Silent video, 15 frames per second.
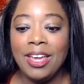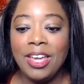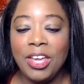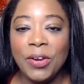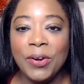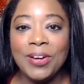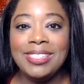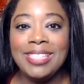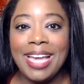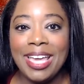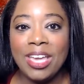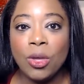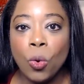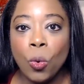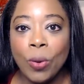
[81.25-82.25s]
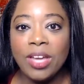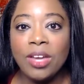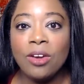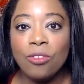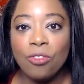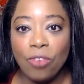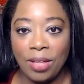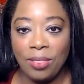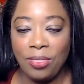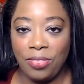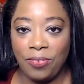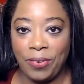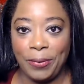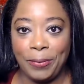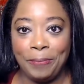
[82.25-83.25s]
here's a quick run
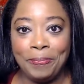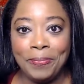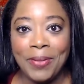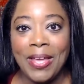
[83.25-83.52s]
through.